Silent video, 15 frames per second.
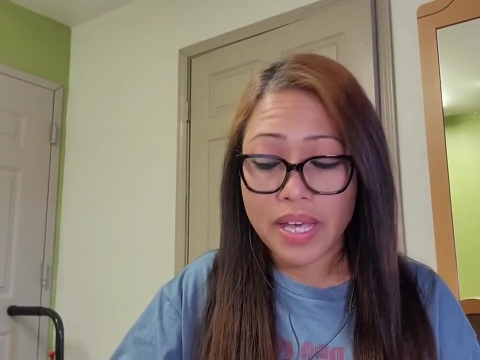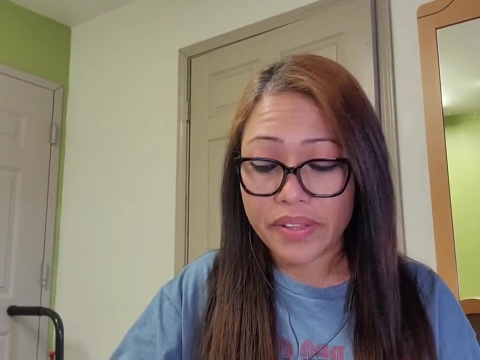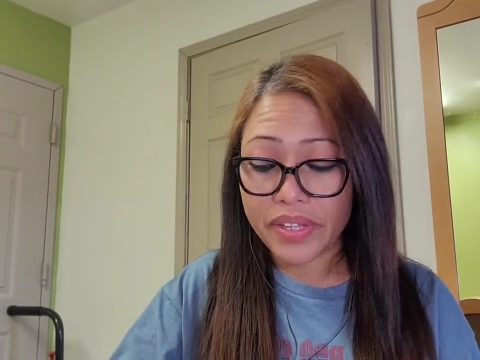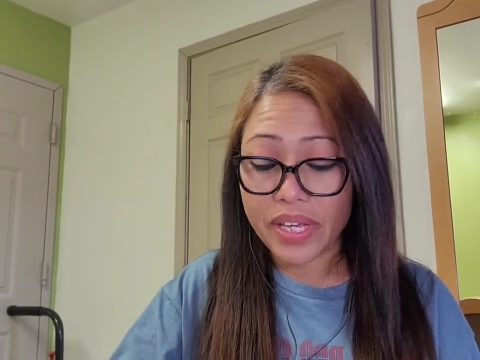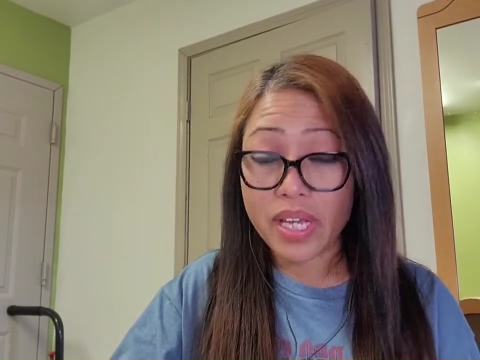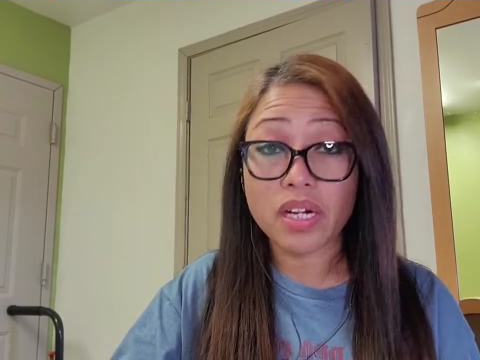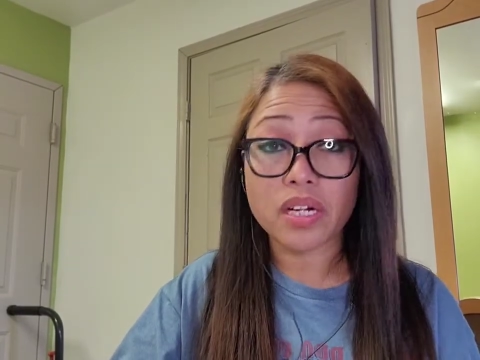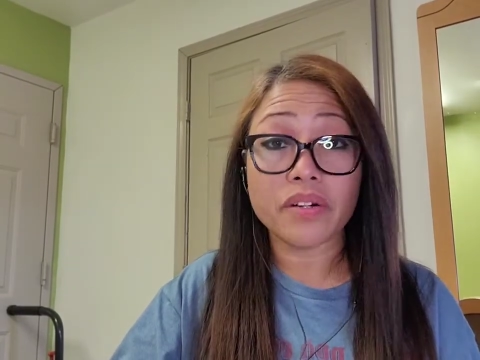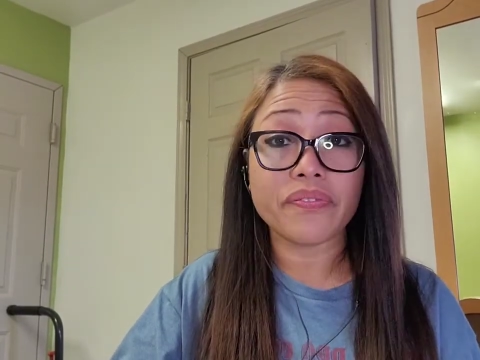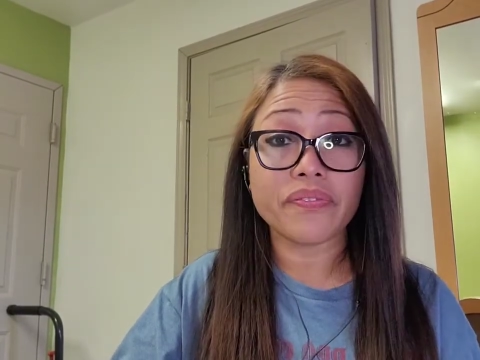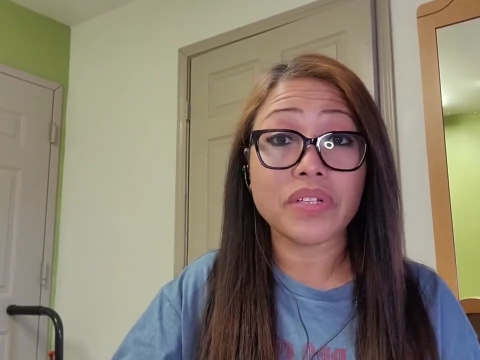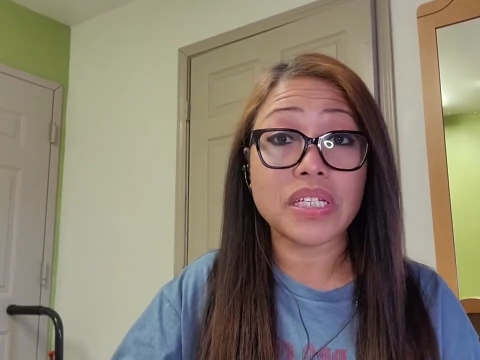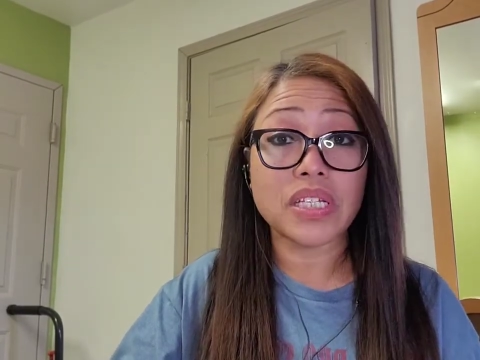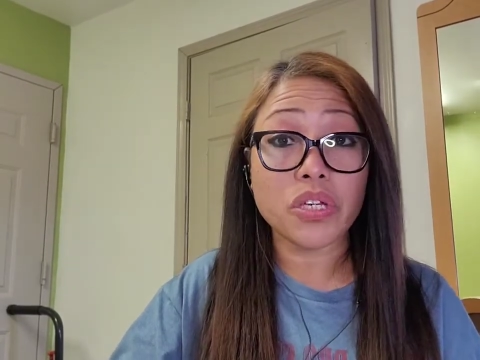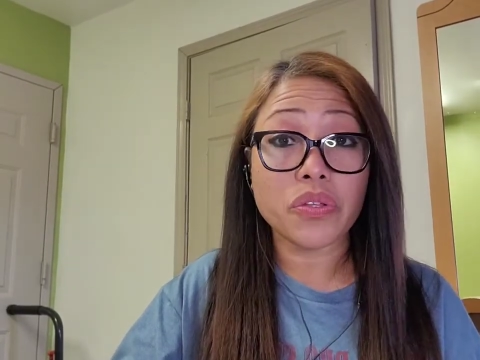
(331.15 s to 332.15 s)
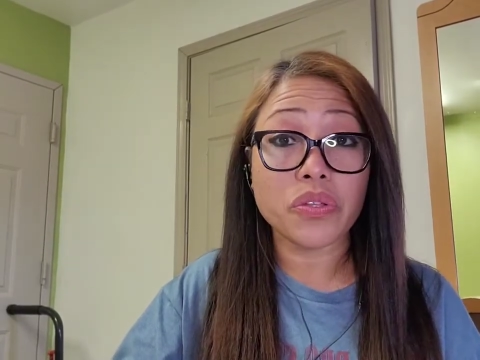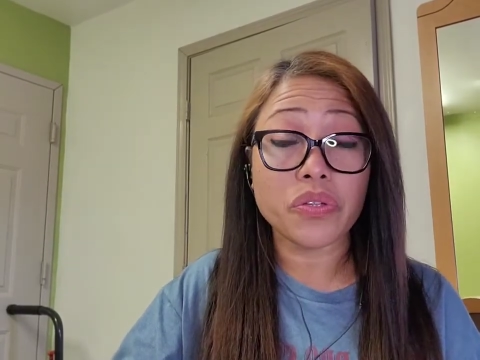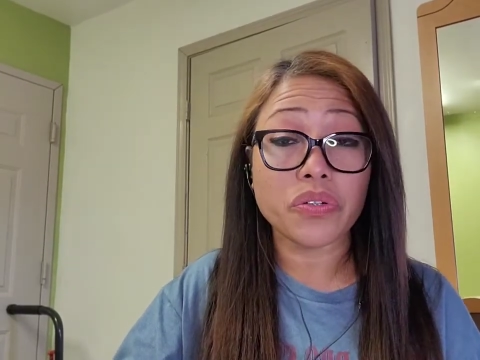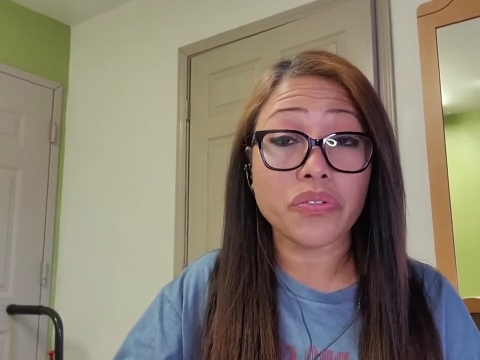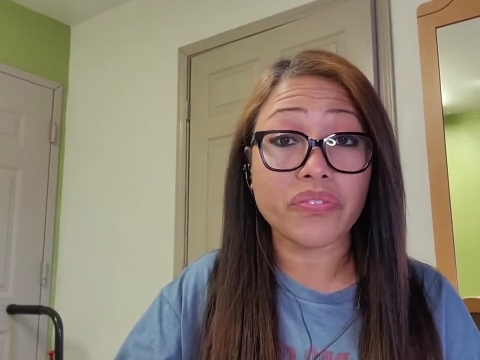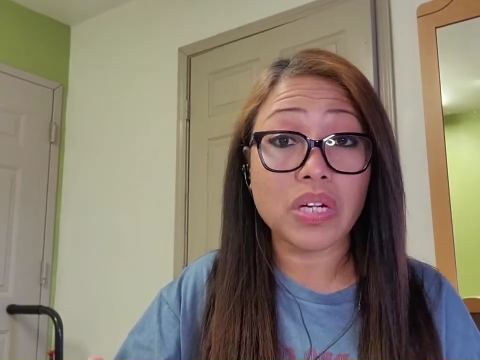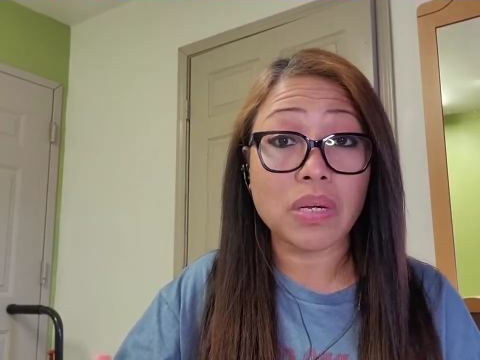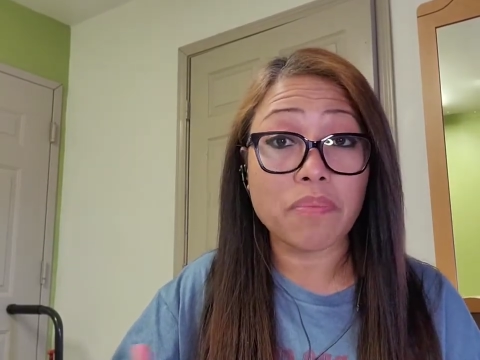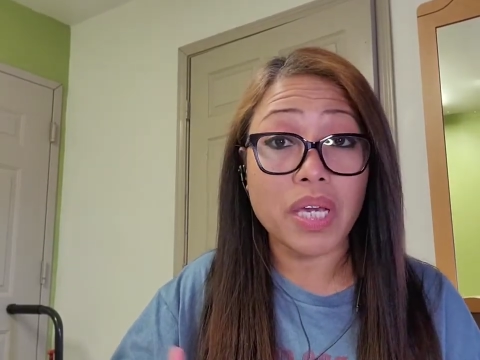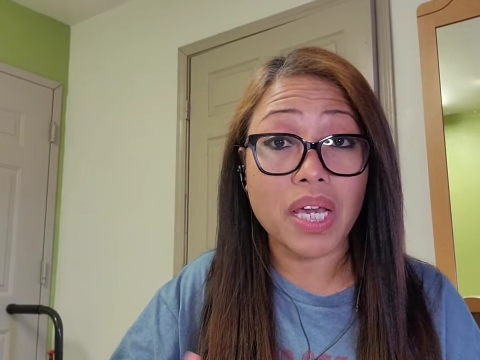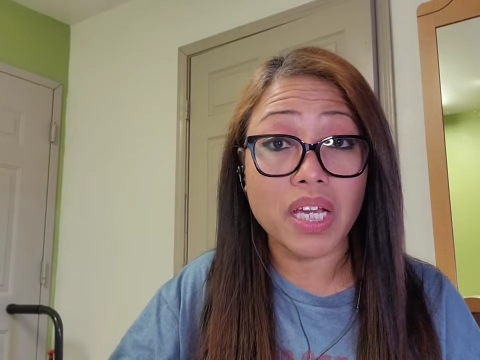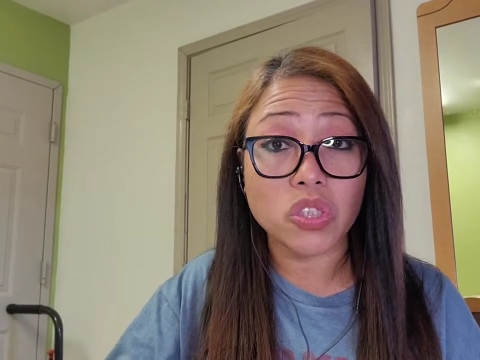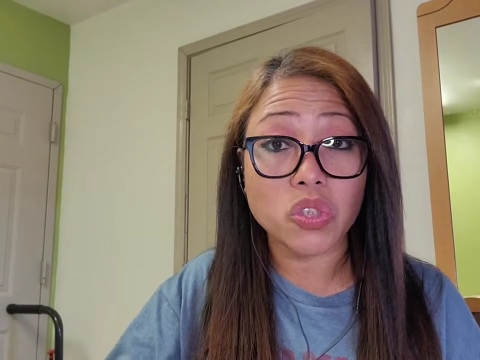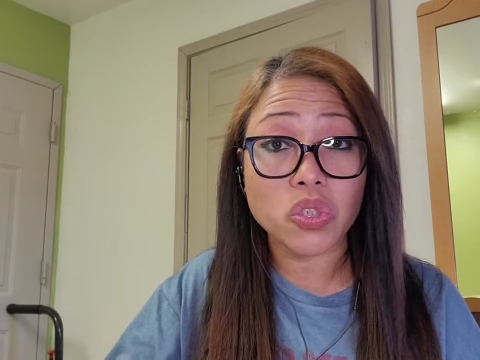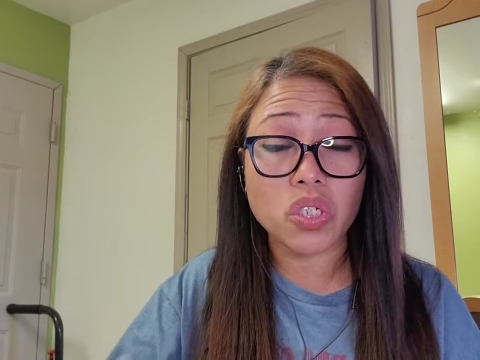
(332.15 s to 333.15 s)
they are either from
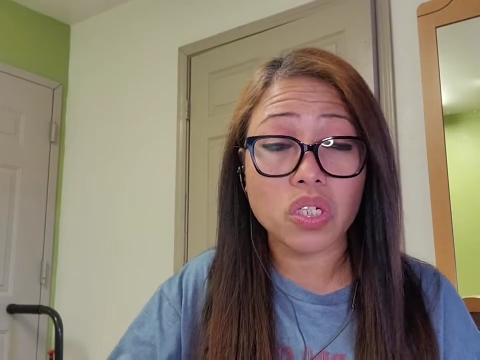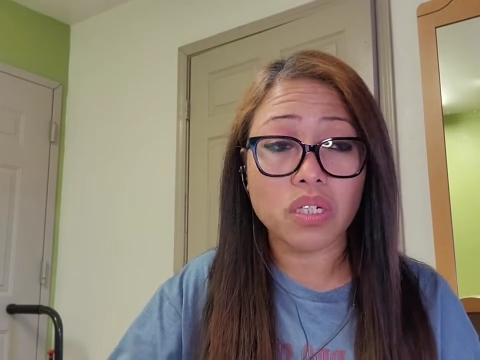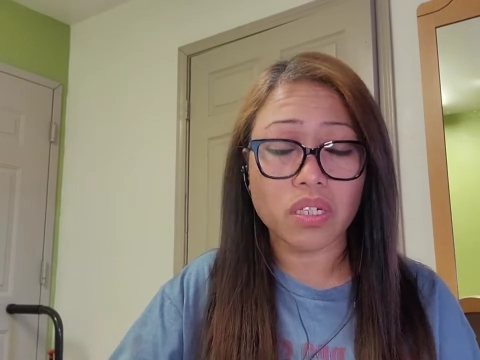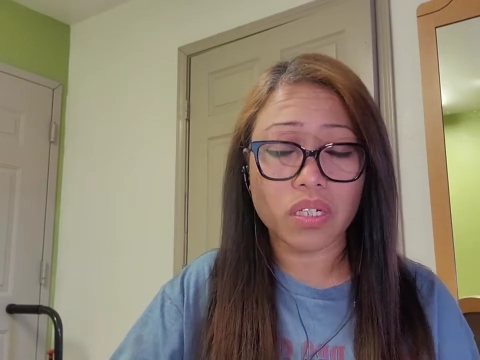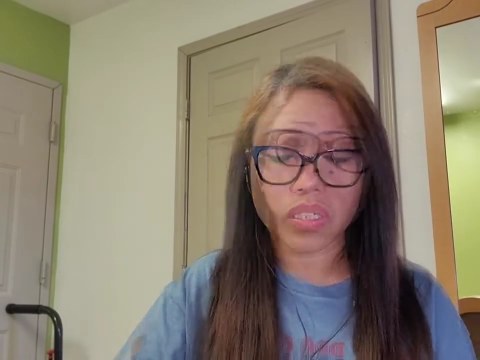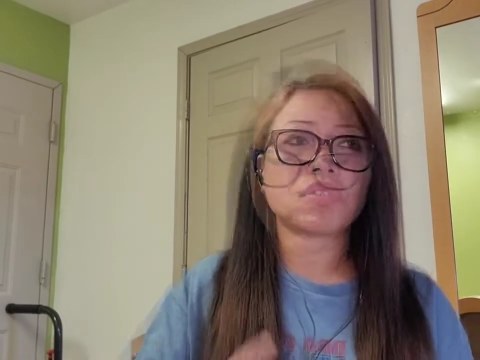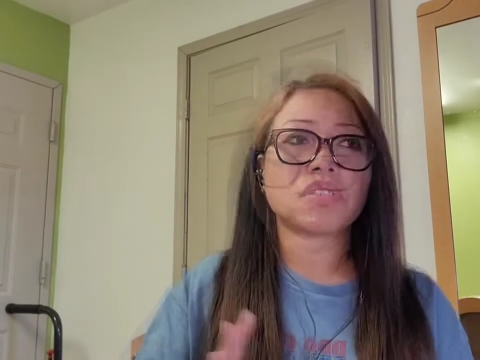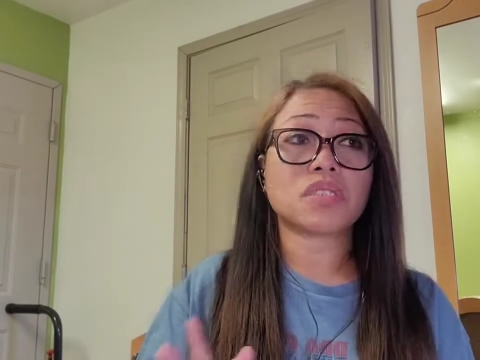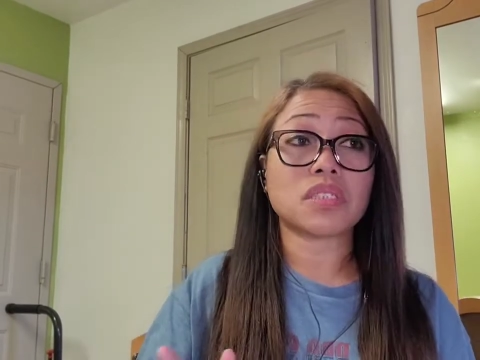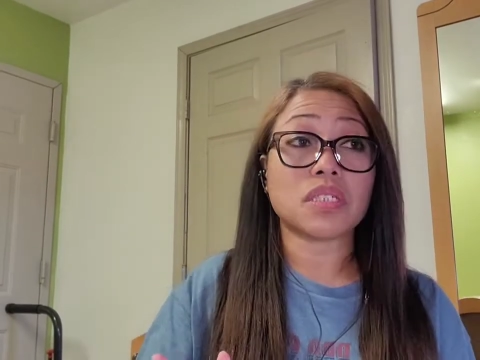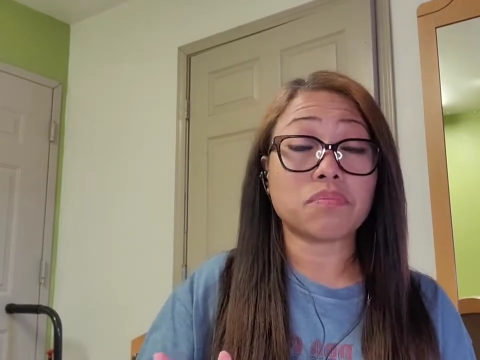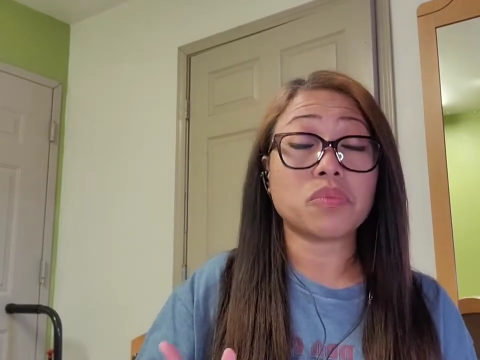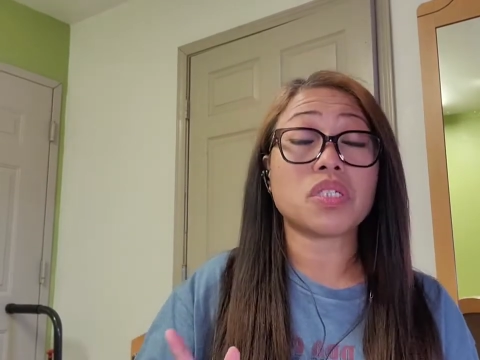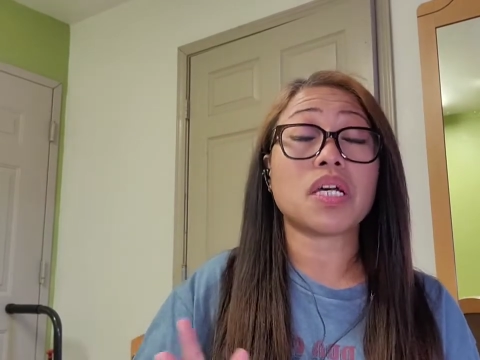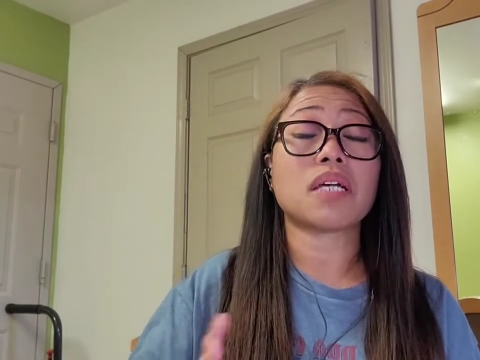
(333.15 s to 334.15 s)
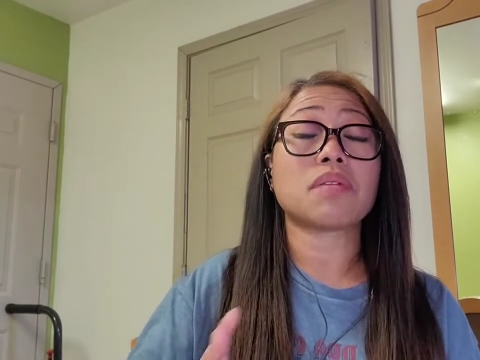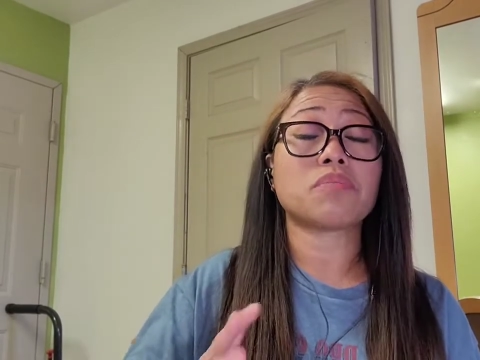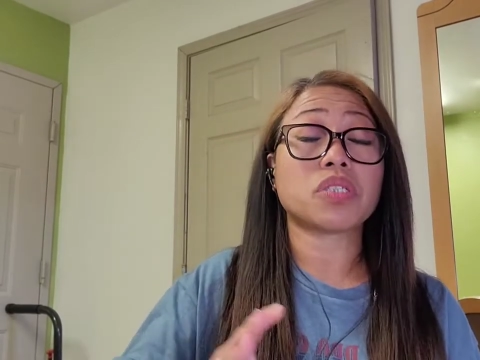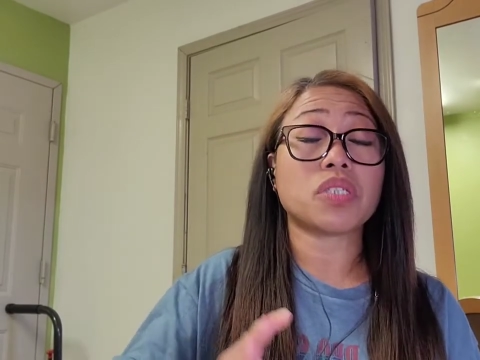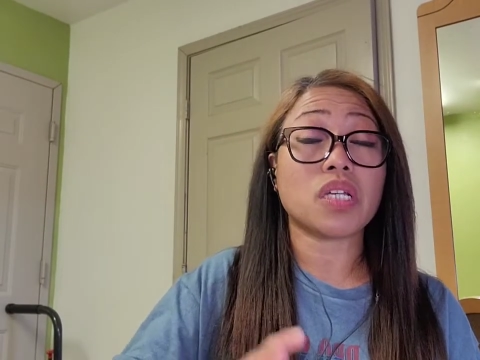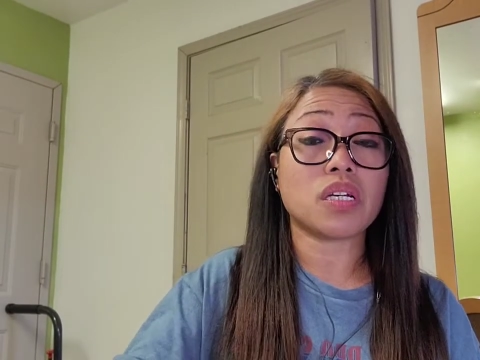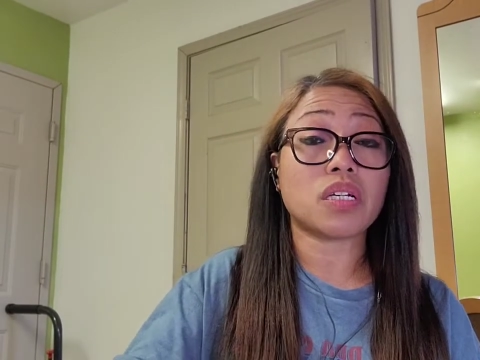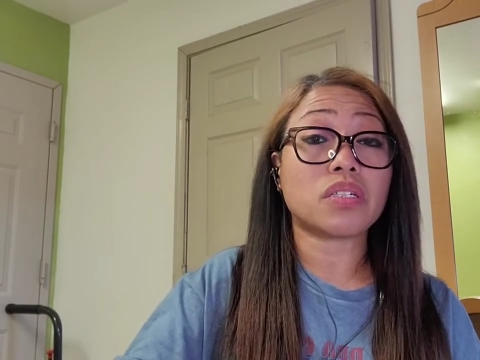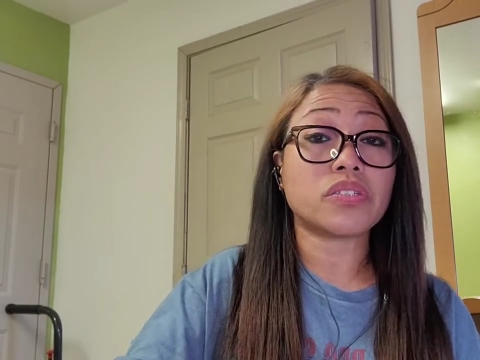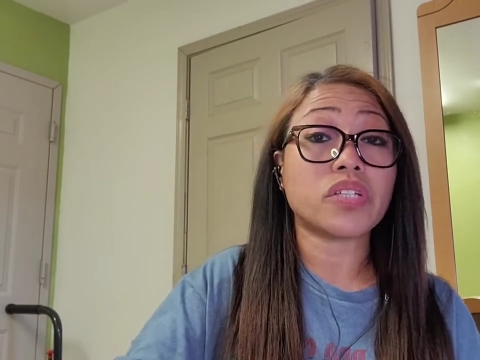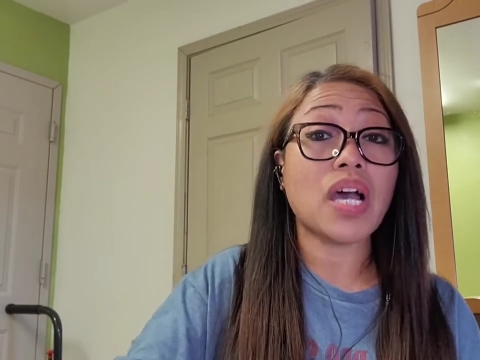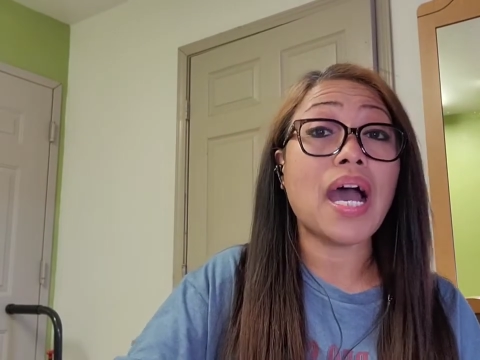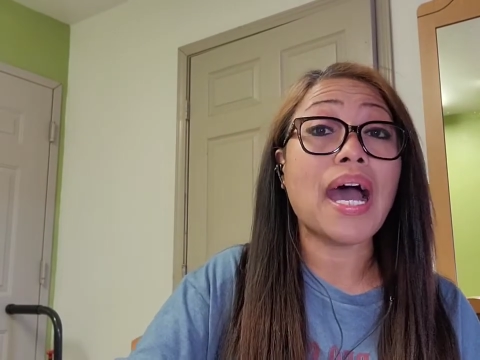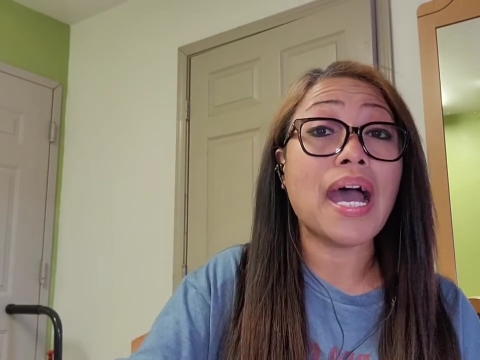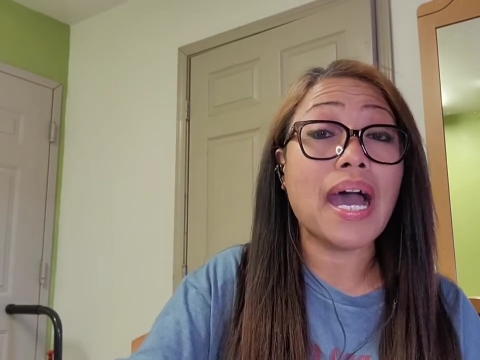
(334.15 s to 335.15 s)
HR, sometimes they are the